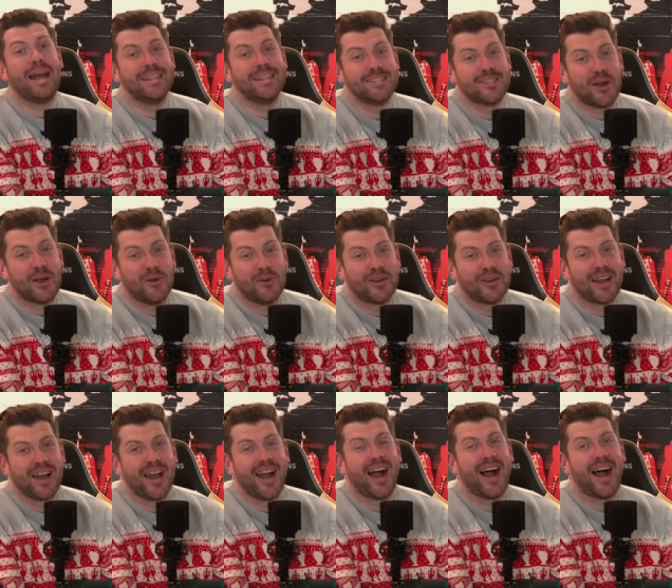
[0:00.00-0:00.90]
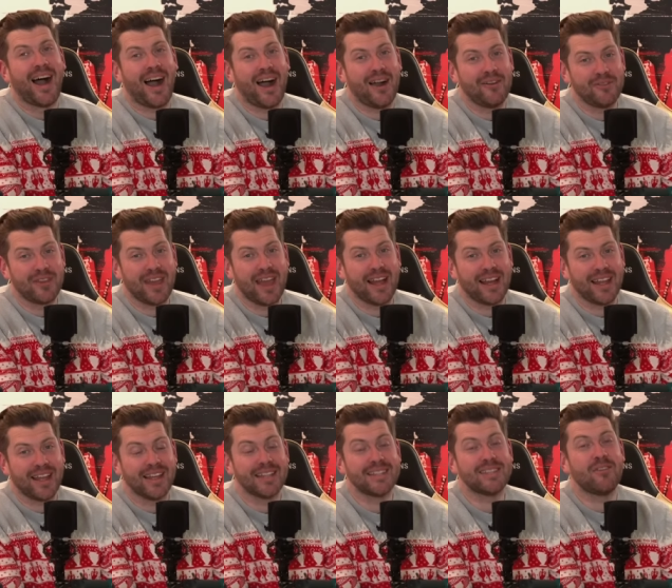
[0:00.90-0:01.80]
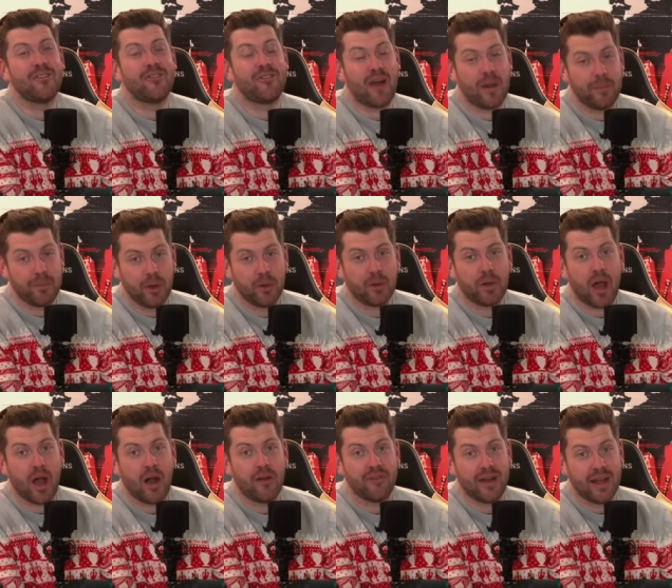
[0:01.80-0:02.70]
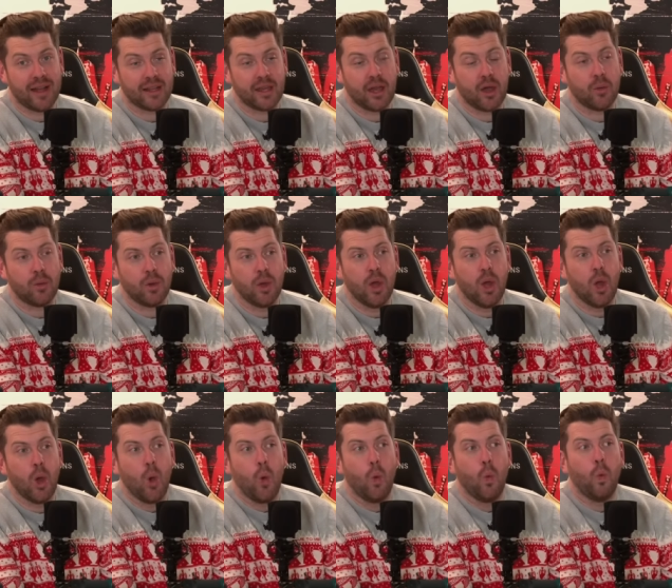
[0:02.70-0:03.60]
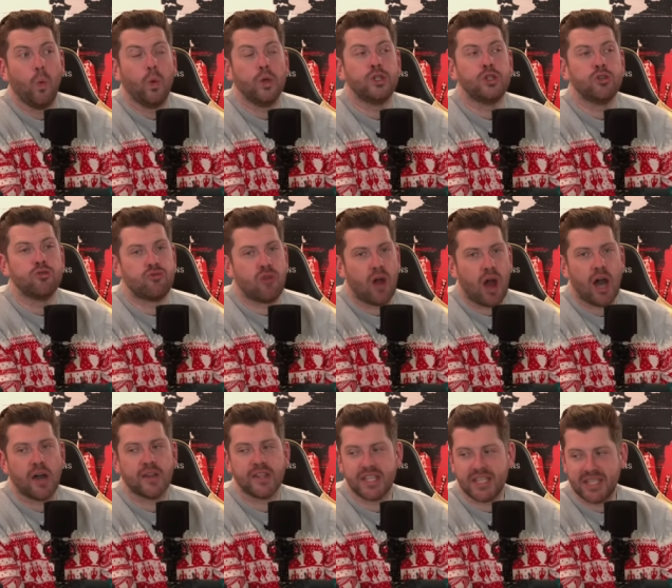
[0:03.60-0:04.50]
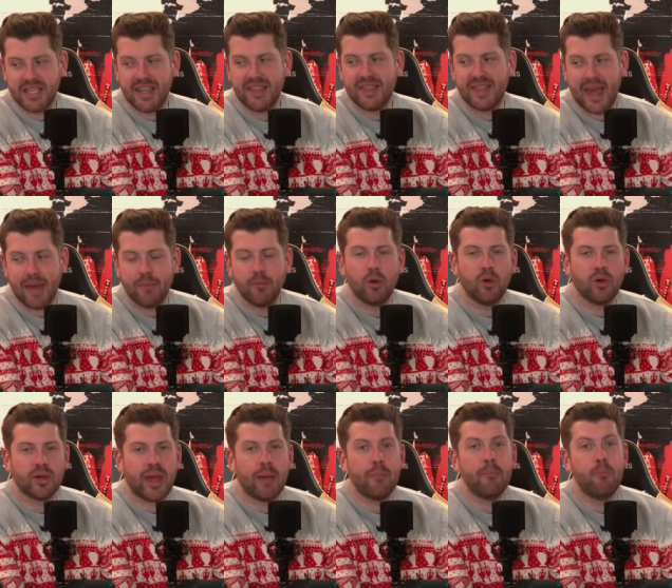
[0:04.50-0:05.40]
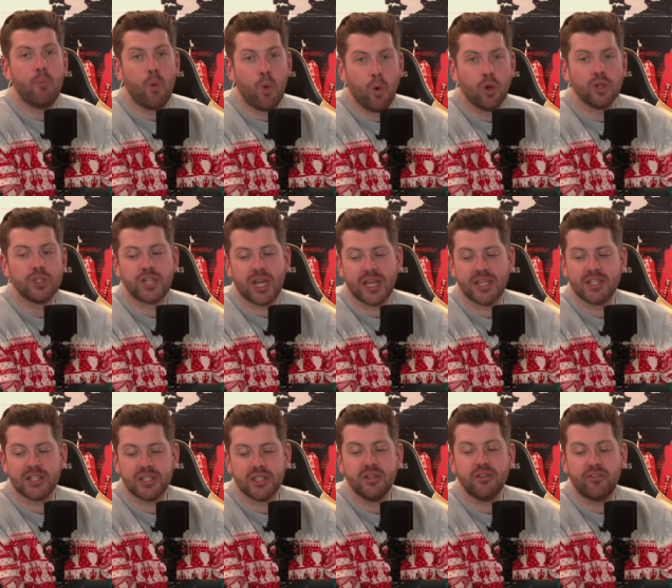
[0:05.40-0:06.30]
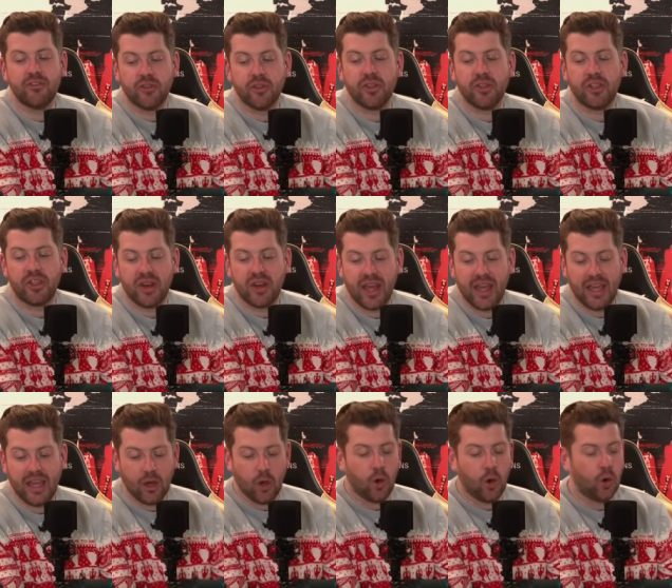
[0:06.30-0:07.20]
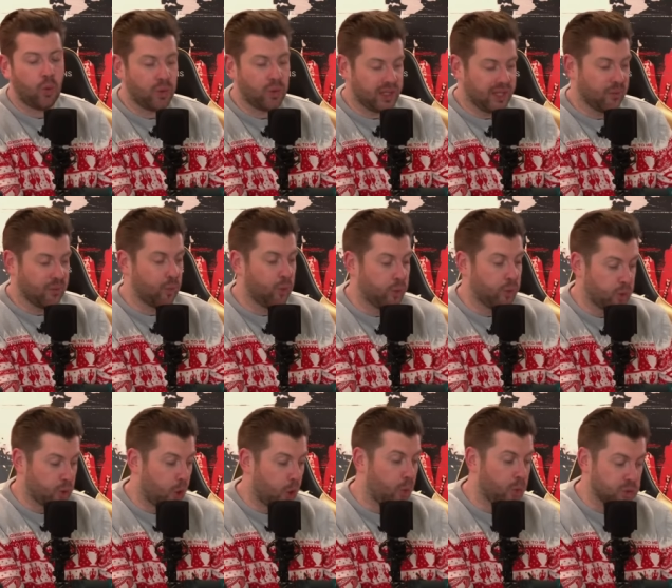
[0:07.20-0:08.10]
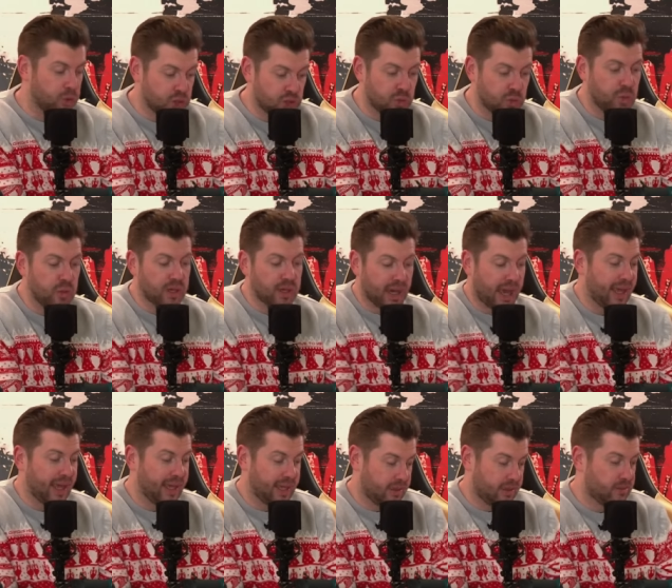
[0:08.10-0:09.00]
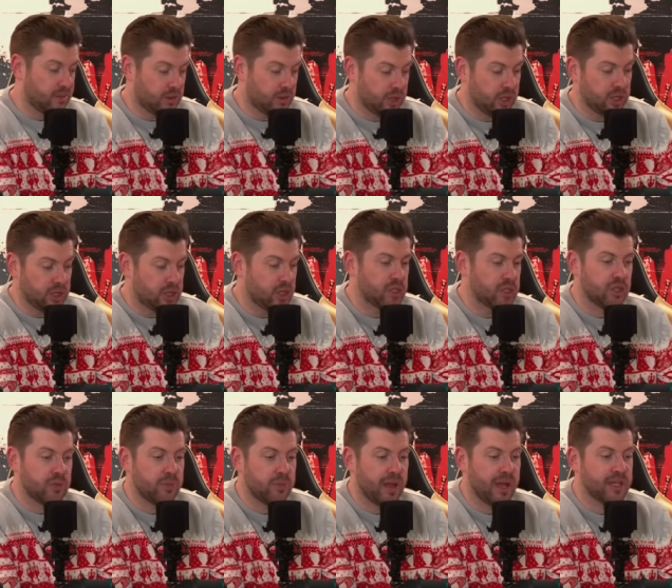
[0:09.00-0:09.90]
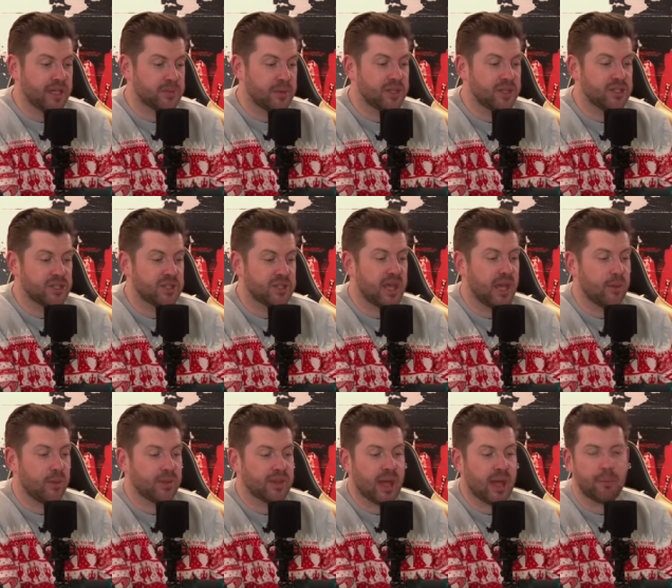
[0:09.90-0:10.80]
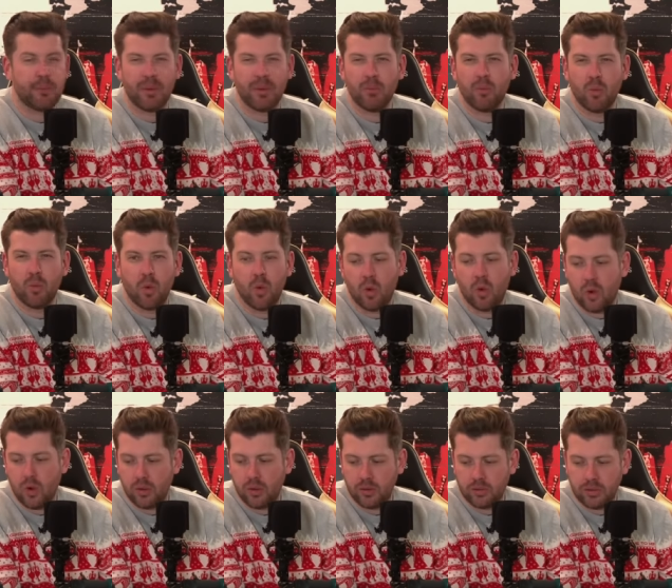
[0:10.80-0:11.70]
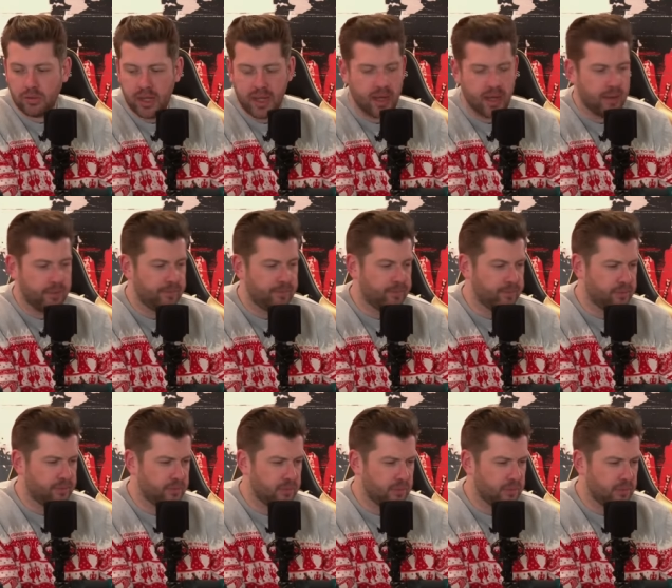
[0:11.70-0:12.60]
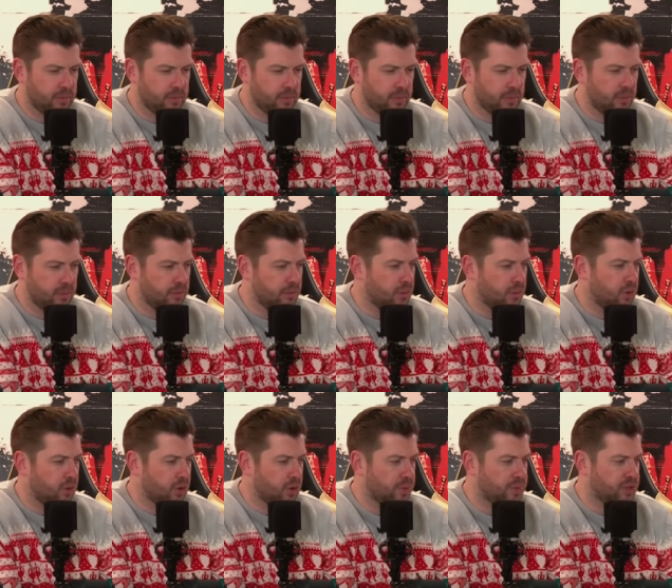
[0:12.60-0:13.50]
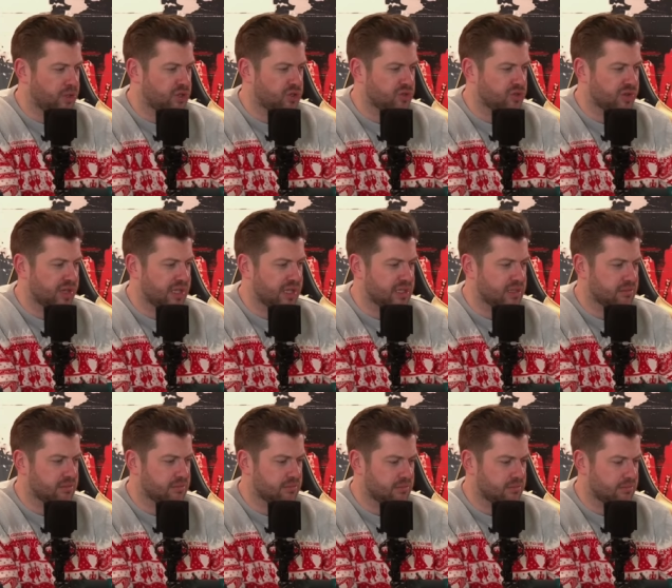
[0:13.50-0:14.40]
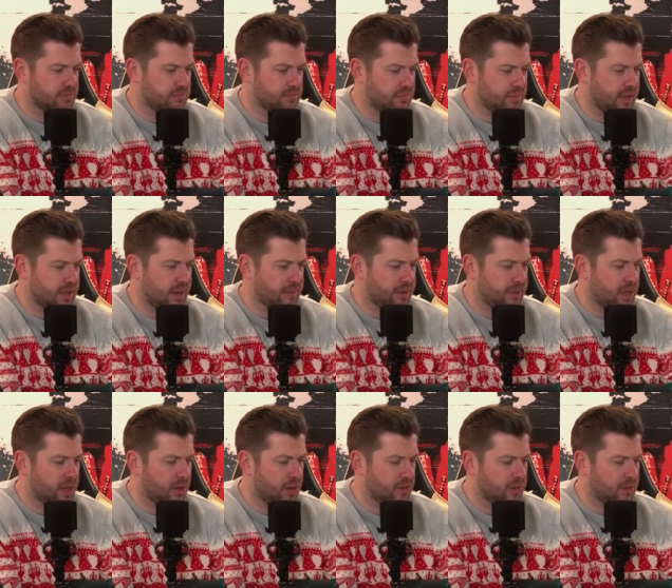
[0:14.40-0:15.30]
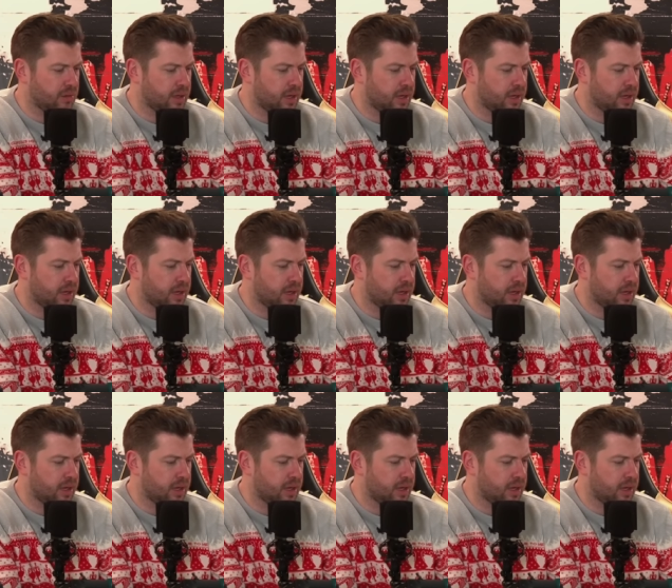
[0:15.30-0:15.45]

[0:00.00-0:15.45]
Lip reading: Doak, Harvey Elliott, Fabio Carvalho. Would you rather see them all get more chance in the front three, or would someone like the two players mentioned there? Would that be more up your street? Let me know.